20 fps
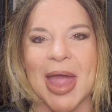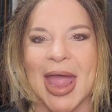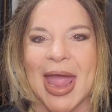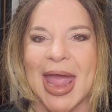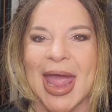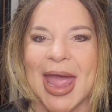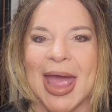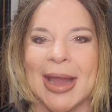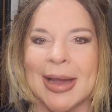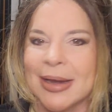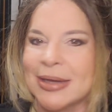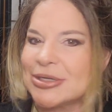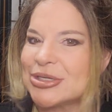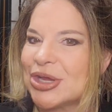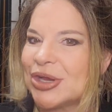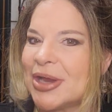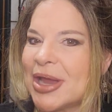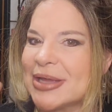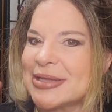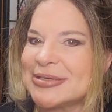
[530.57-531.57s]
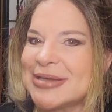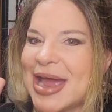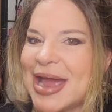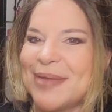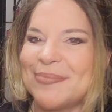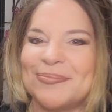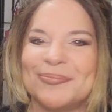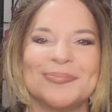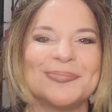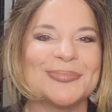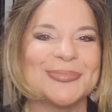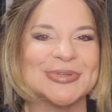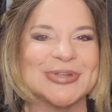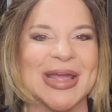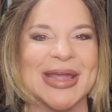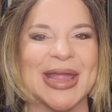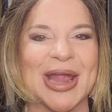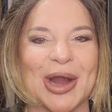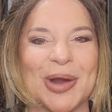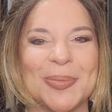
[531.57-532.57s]
And until next time,
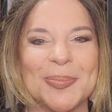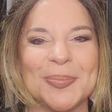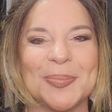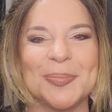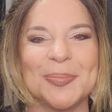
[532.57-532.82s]
take care.